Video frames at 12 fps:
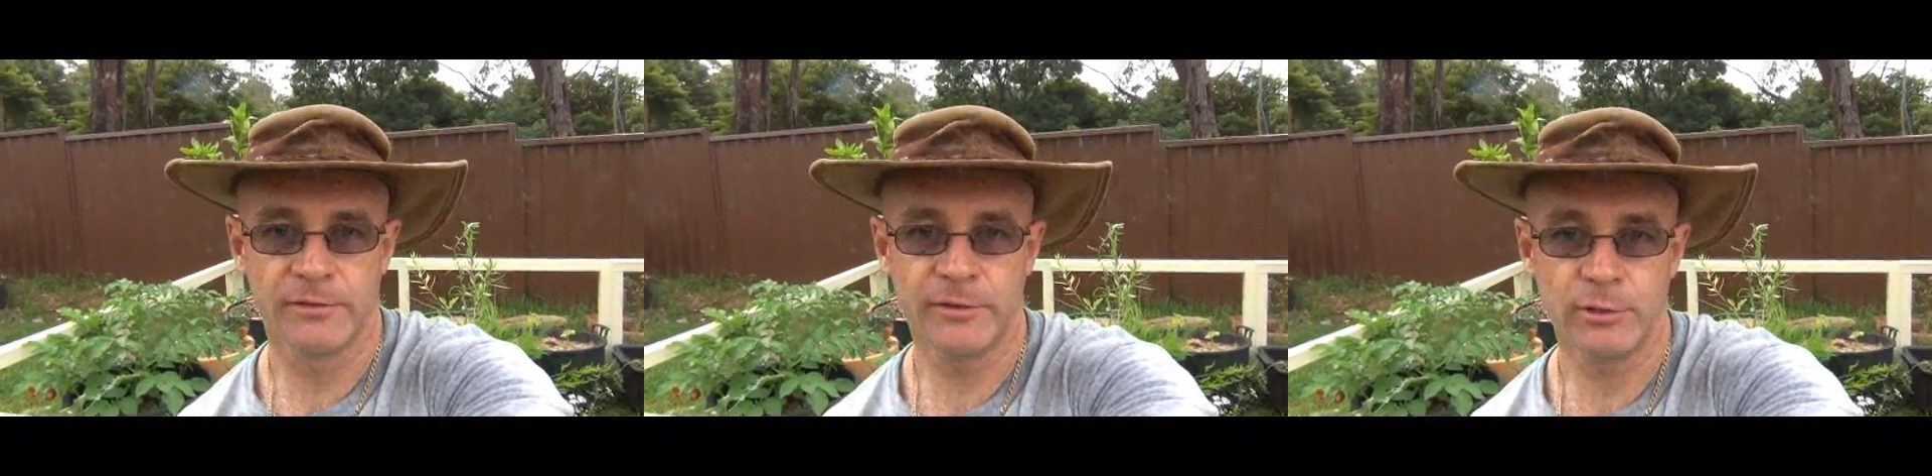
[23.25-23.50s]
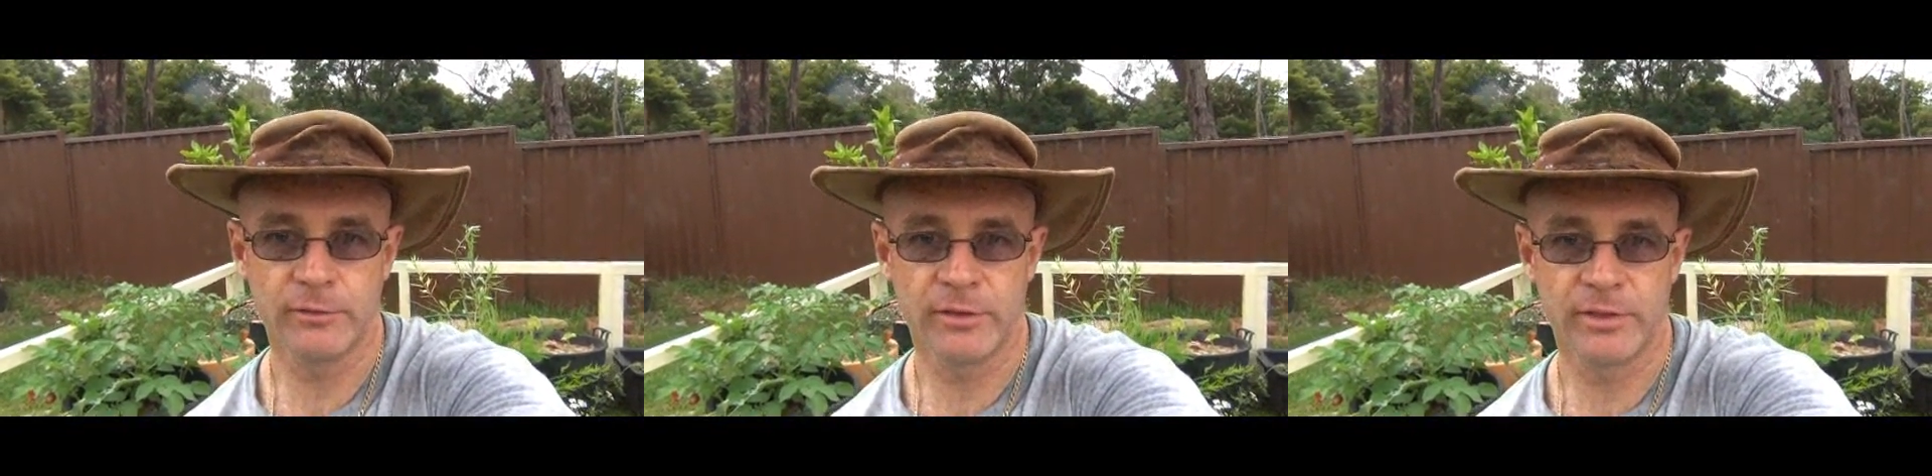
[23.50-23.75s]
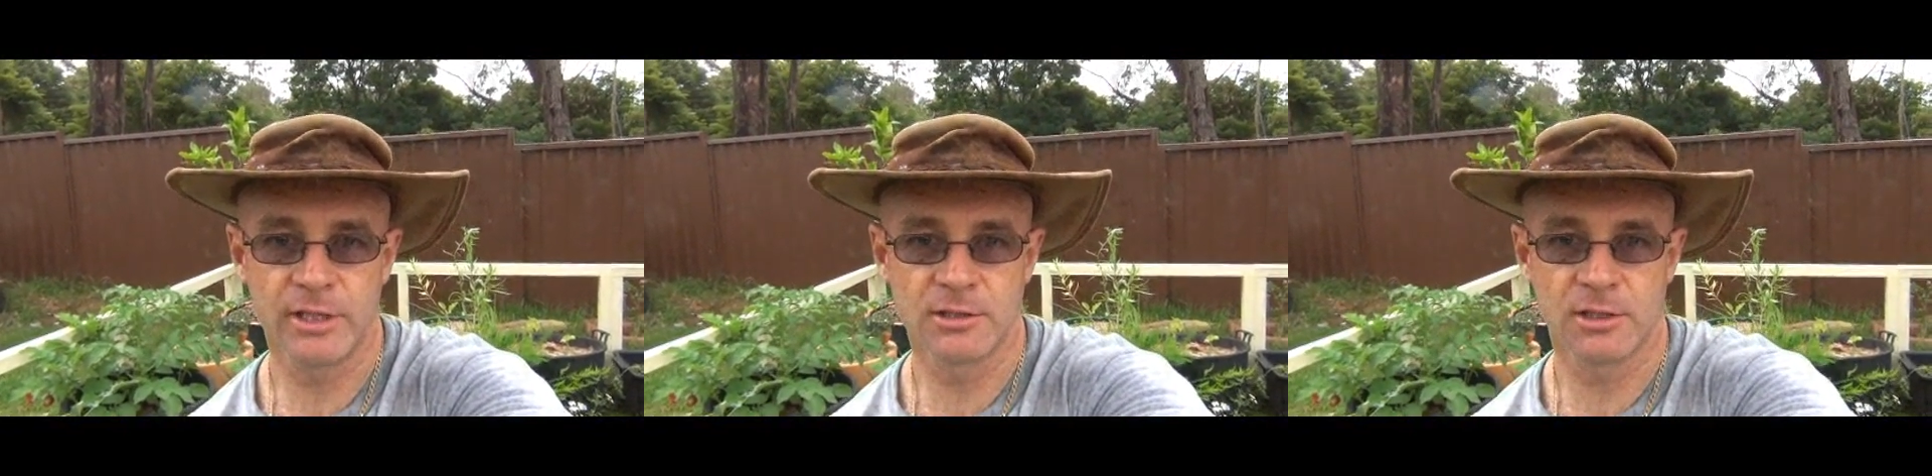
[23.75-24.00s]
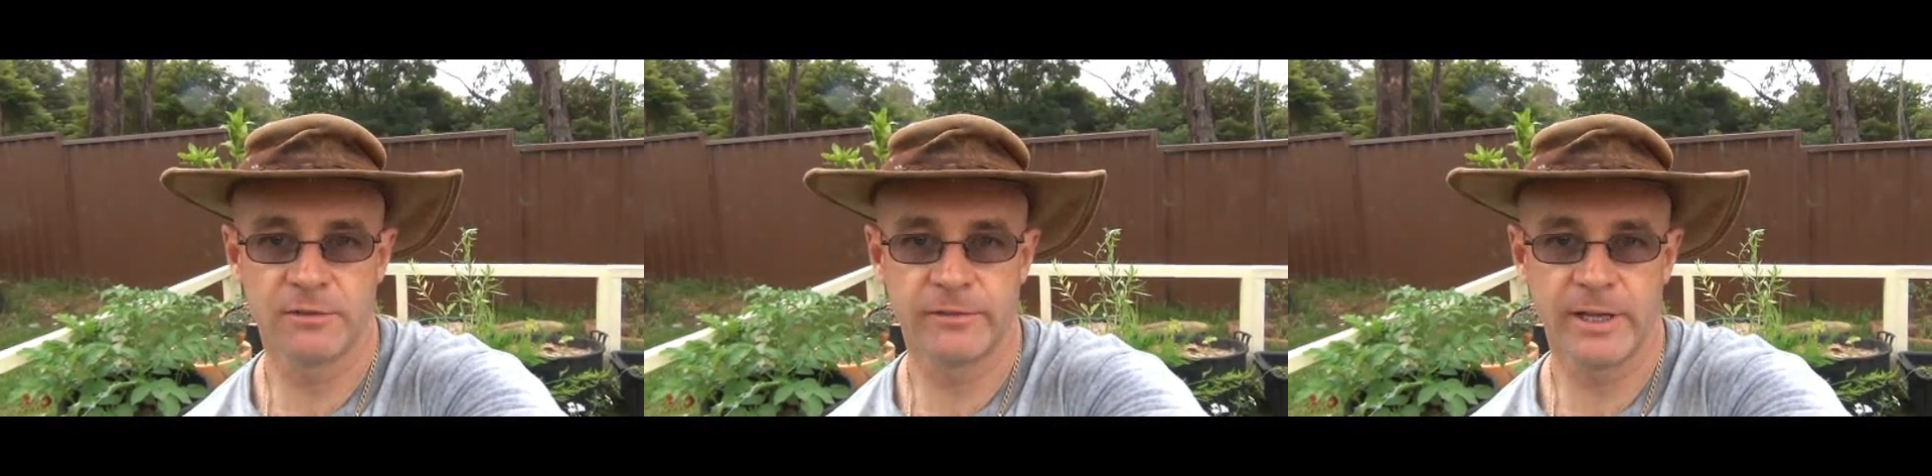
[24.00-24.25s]
a few of the
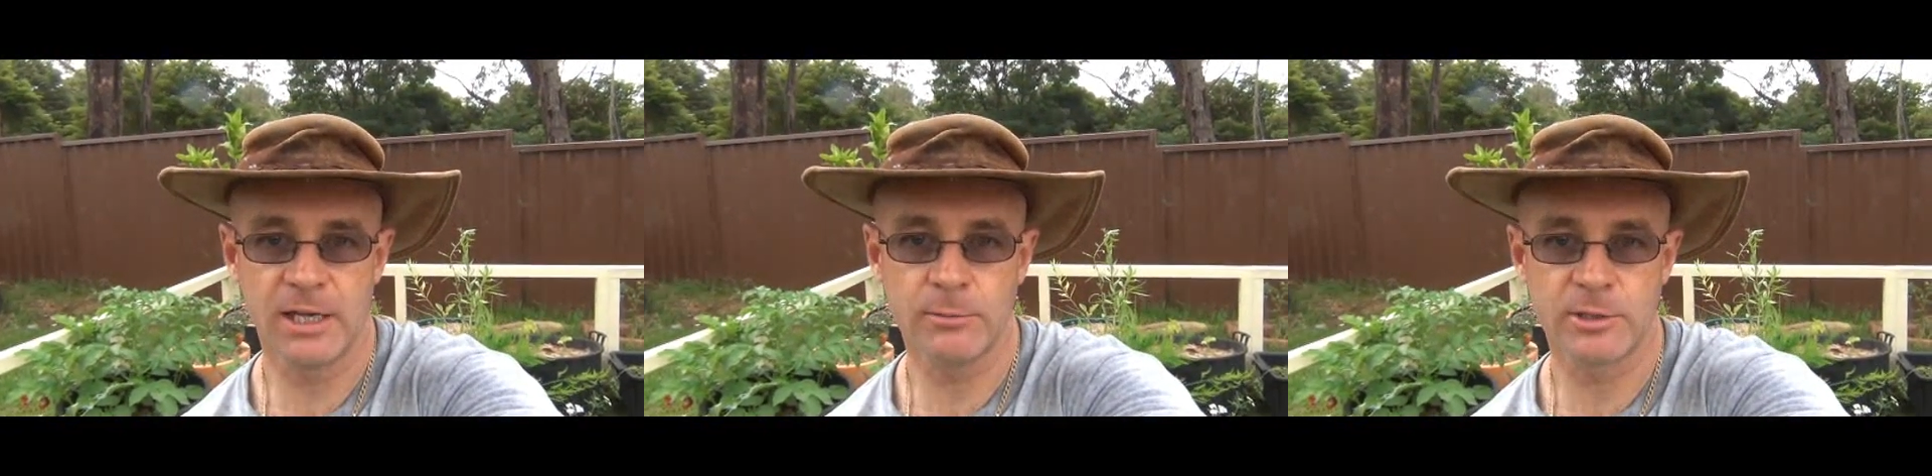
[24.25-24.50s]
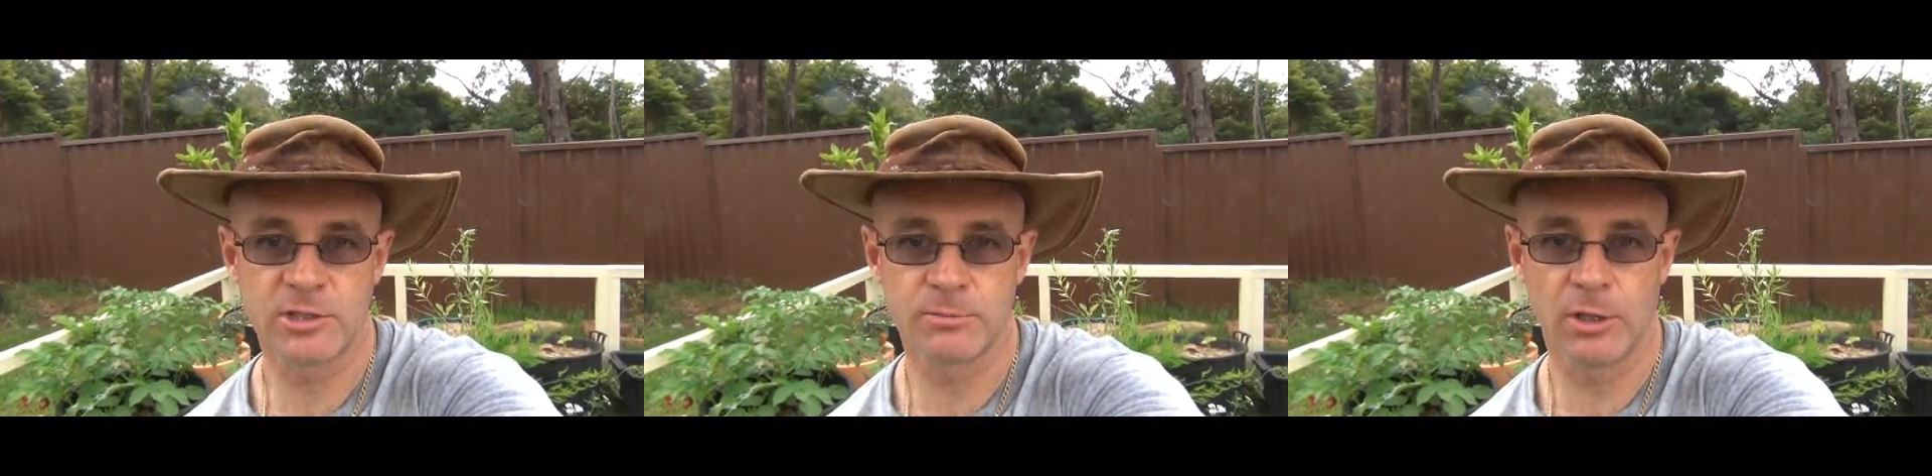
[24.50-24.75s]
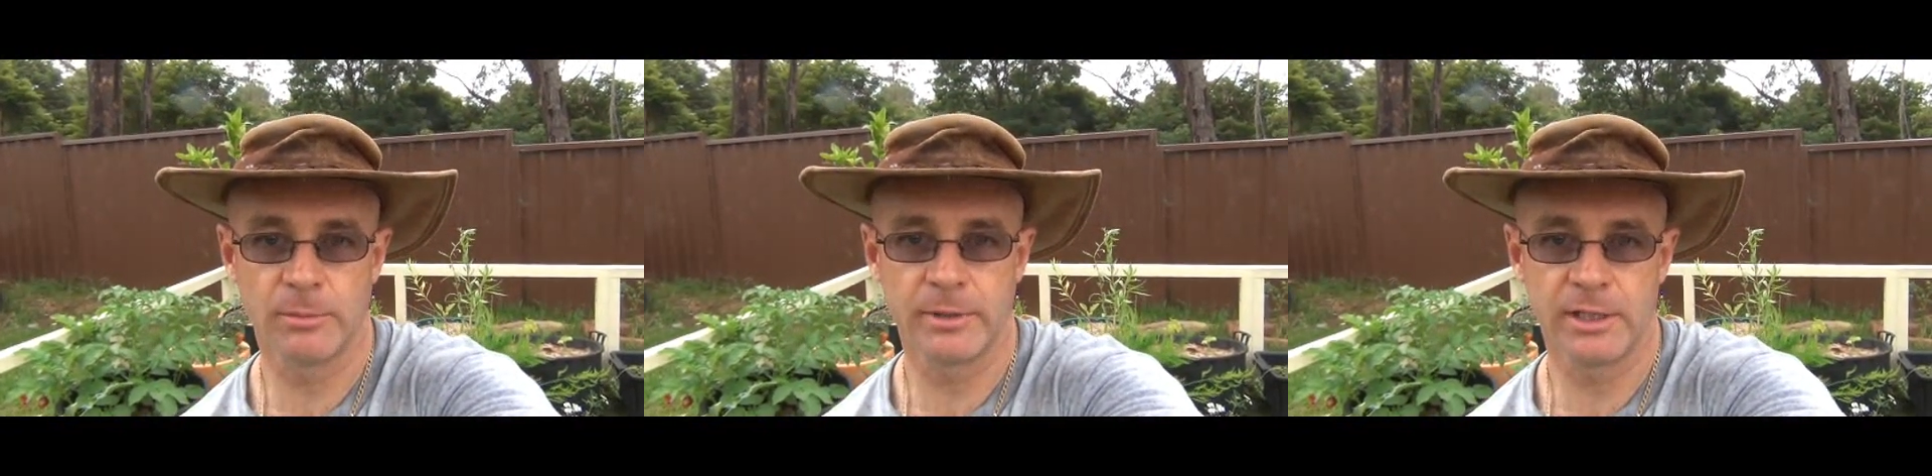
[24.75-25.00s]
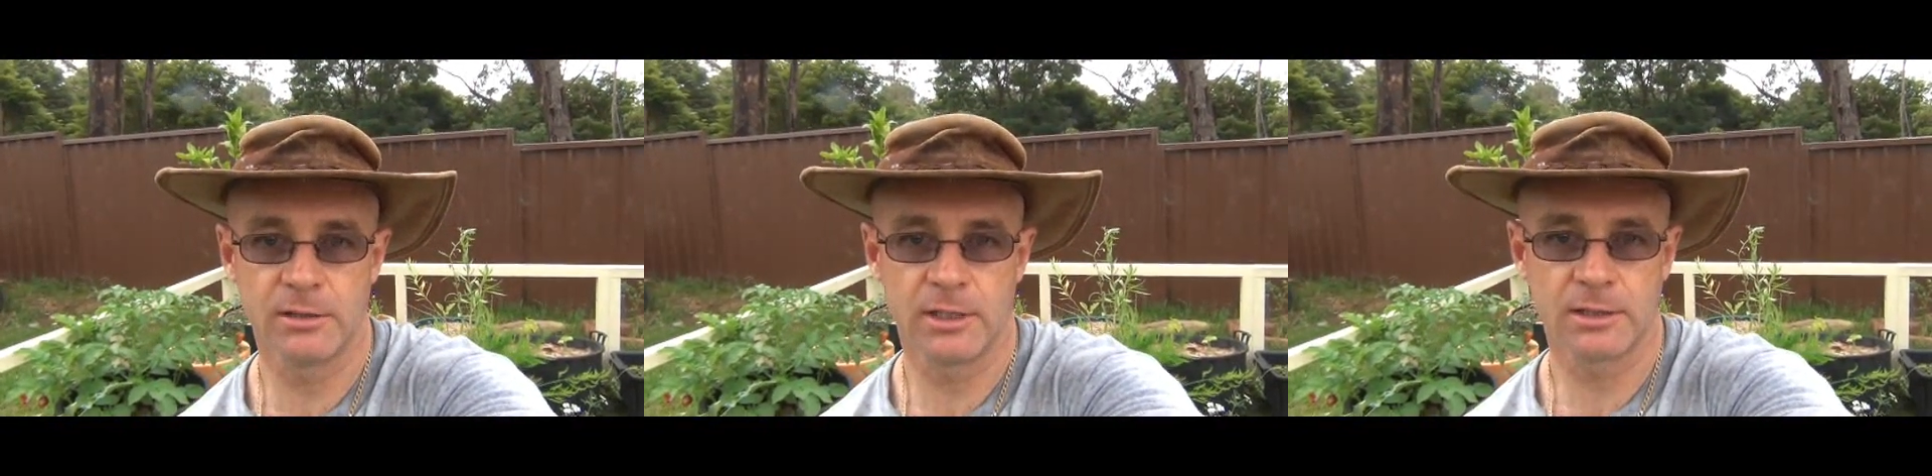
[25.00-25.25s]
things that I've found which might
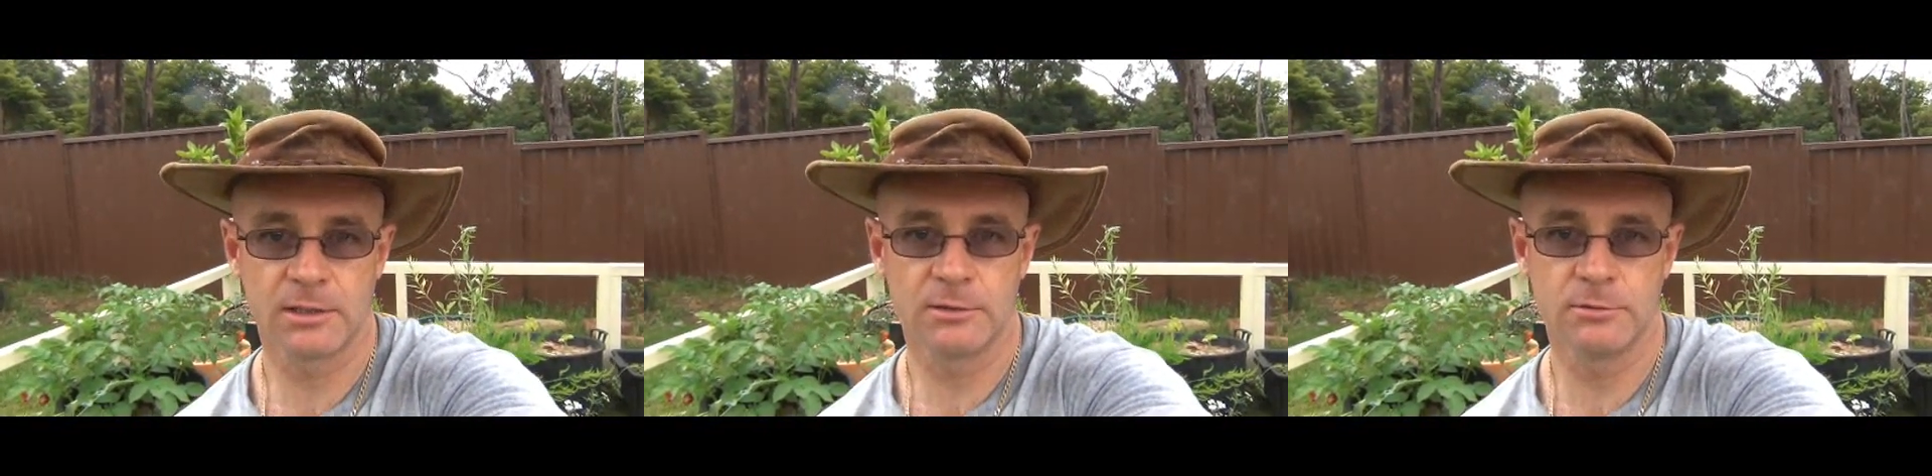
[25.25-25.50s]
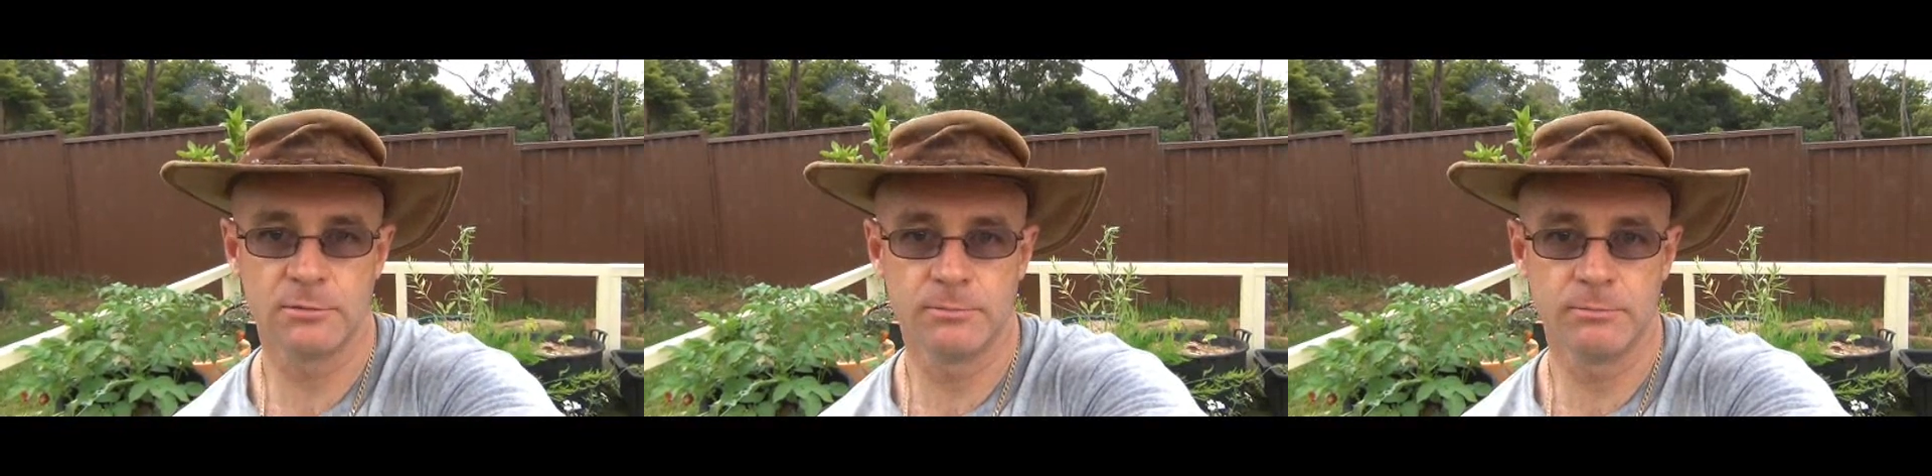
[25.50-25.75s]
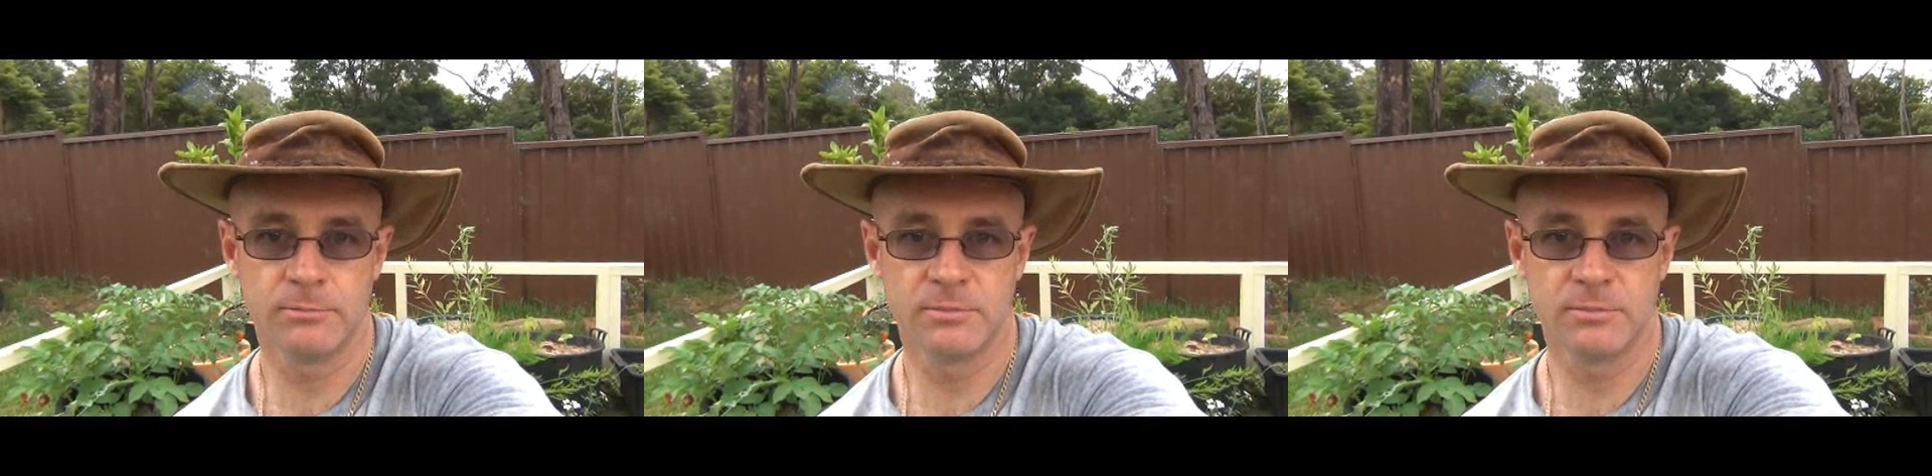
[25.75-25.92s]
be like little